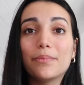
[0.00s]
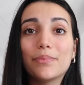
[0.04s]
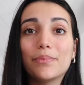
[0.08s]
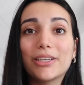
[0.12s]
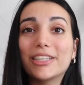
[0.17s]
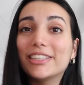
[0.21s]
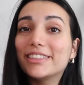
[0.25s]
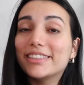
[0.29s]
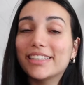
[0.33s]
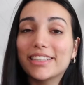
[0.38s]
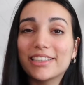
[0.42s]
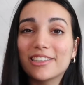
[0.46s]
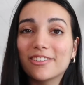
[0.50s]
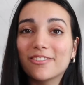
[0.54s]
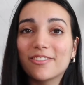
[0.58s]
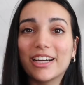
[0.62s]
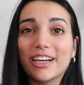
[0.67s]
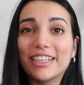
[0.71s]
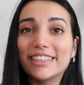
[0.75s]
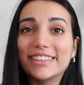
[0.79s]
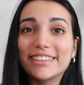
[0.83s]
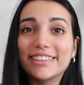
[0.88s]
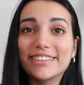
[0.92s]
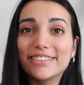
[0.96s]
because
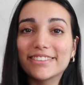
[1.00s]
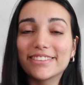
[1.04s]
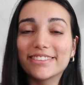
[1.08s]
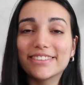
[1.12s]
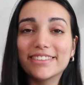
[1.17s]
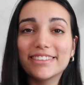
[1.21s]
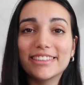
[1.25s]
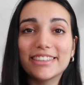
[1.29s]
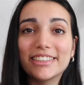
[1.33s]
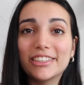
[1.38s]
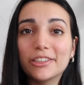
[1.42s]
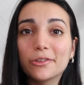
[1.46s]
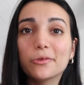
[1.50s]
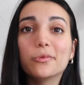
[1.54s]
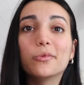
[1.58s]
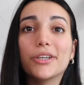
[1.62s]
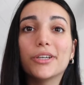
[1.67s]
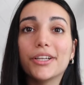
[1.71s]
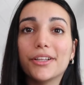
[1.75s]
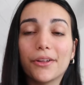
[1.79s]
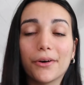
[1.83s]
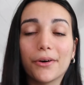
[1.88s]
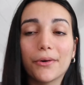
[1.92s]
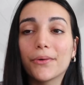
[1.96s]
otherwise you
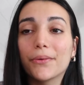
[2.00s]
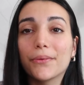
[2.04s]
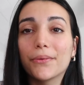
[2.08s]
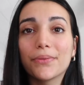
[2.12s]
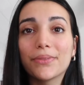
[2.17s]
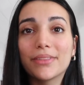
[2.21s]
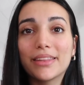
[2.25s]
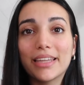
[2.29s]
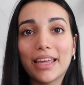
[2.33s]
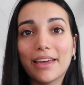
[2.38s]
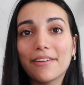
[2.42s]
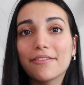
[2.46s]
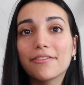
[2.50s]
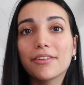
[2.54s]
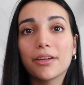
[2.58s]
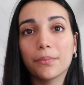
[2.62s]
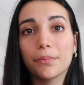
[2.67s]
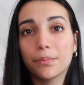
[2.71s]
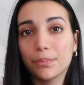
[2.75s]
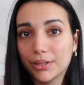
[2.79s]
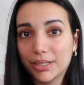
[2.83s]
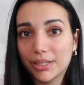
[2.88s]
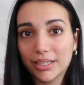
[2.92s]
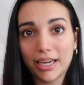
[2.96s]
will never
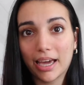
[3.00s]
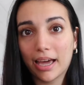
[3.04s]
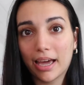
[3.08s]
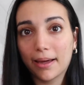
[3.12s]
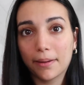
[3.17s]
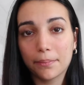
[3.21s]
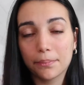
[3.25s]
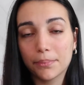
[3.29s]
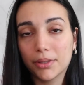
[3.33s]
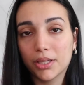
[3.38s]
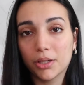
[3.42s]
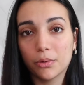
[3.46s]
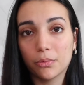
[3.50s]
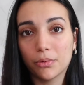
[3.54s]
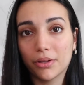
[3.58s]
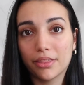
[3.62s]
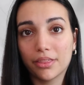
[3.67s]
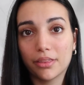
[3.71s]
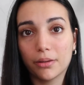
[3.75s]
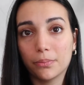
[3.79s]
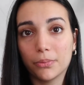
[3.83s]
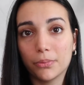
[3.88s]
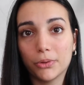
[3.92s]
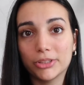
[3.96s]
be happy
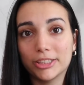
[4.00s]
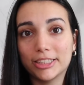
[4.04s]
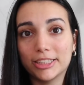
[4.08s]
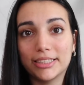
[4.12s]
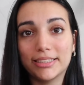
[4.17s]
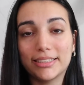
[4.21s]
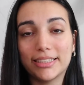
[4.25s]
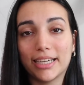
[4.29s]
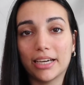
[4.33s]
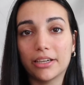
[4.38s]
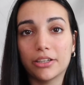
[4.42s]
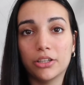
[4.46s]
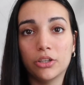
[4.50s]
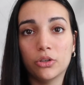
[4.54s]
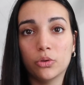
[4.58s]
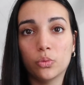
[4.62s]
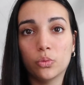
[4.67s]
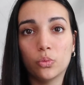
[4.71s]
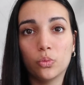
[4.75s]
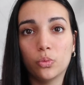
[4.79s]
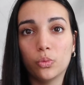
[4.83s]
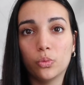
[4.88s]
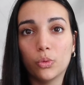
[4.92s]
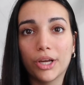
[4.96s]
with the body that
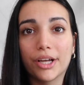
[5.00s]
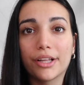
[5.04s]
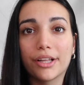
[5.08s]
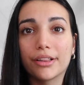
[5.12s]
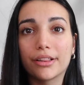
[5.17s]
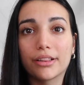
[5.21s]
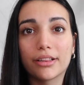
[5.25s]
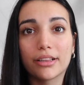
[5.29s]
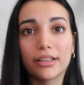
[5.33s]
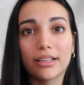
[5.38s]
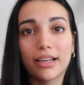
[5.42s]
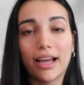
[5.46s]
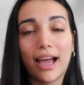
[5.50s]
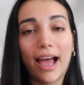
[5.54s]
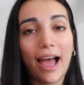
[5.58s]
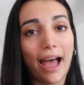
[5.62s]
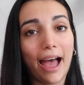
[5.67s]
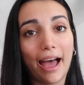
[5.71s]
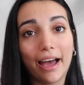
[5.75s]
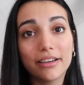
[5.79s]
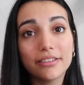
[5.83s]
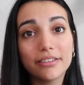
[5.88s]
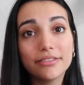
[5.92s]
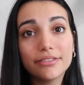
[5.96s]
you will
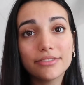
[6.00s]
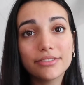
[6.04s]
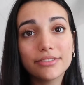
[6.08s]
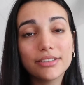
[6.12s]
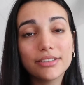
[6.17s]
have